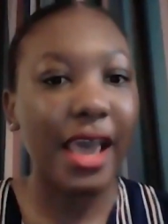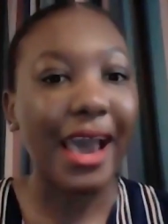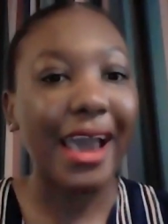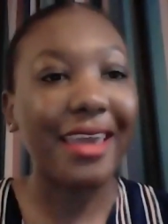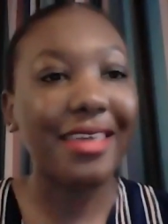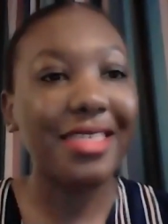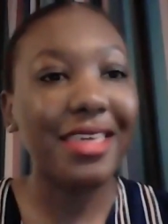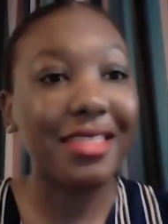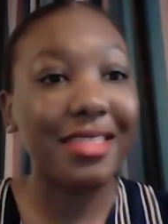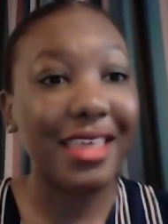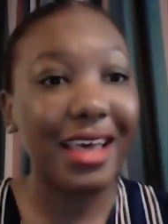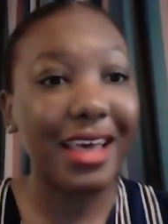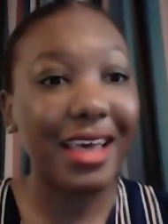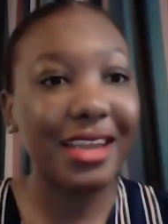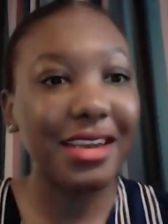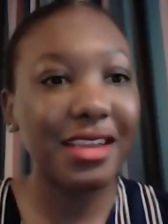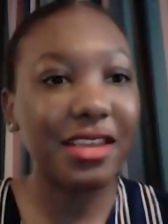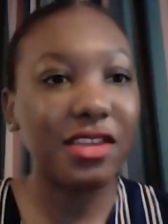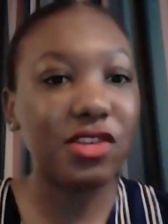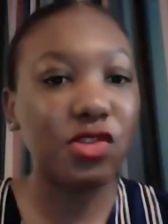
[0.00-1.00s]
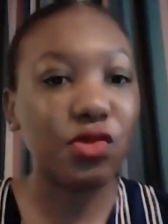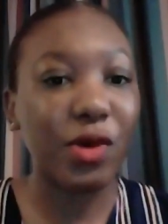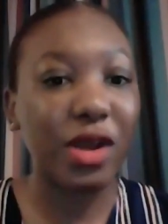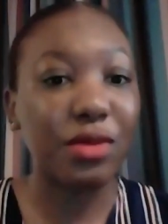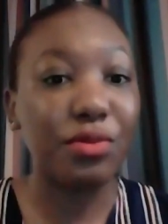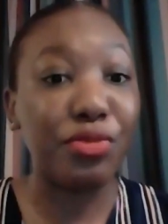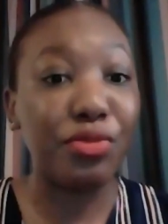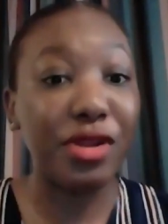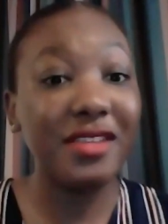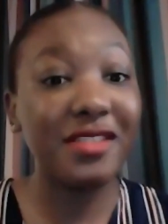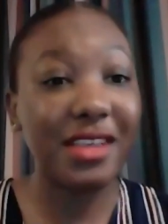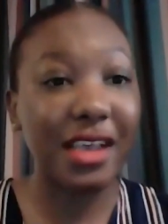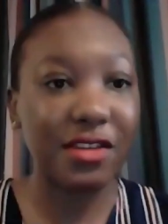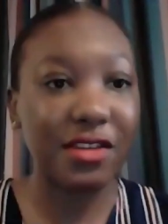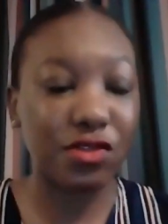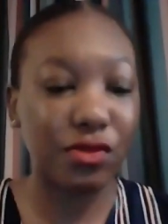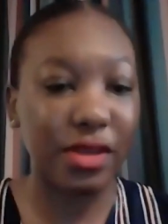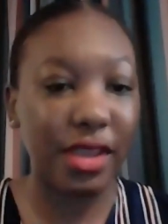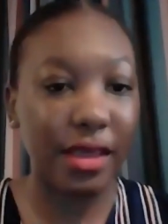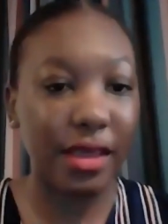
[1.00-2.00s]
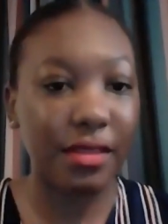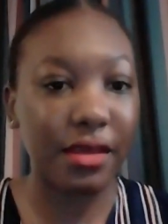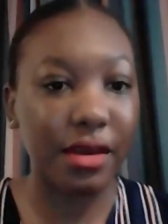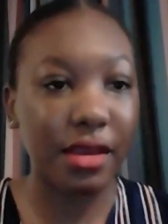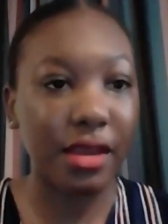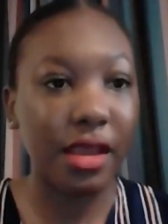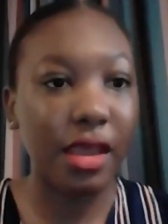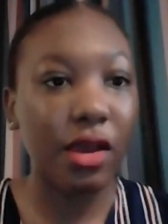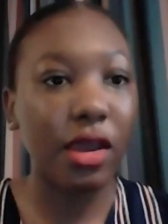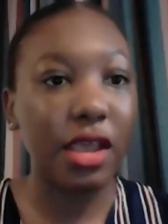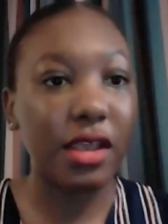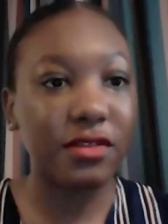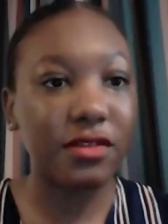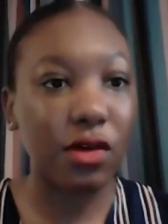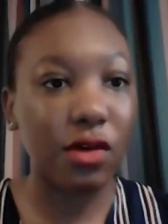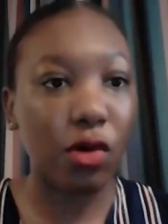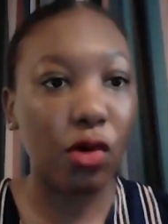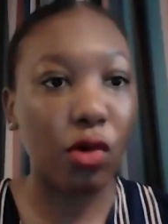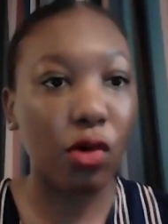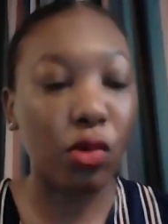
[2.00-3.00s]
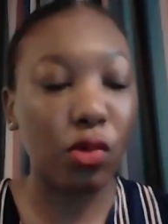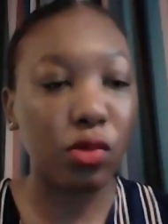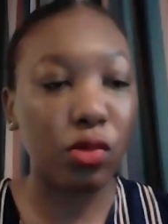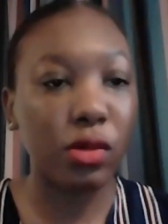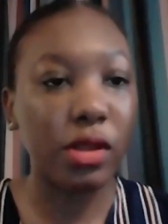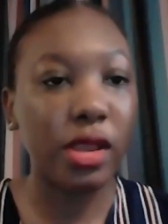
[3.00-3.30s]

I think that is what brings us together as a whole.